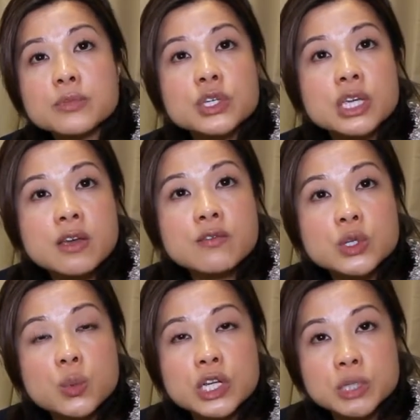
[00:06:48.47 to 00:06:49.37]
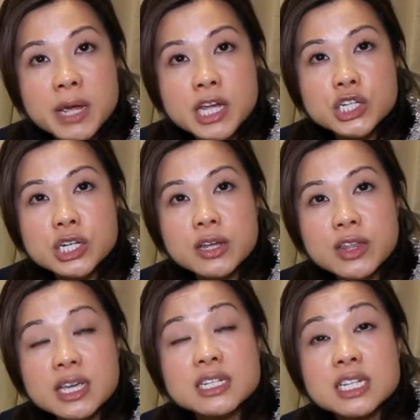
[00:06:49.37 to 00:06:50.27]
to give to which patient, I
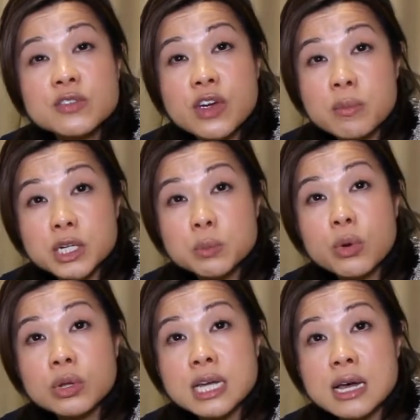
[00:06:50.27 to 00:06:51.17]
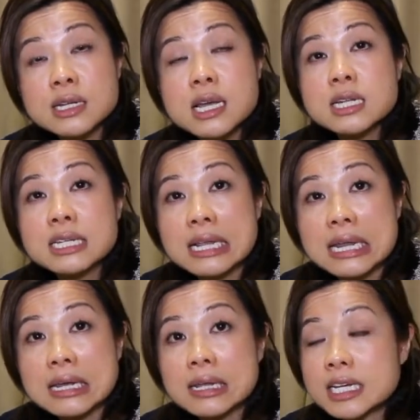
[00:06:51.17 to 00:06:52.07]
think it does very much boil down to
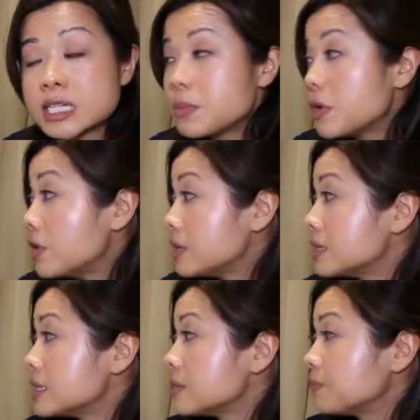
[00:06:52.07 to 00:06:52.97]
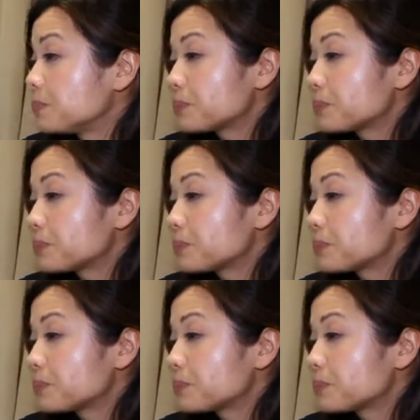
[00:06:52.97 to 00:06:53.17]
clinical experience.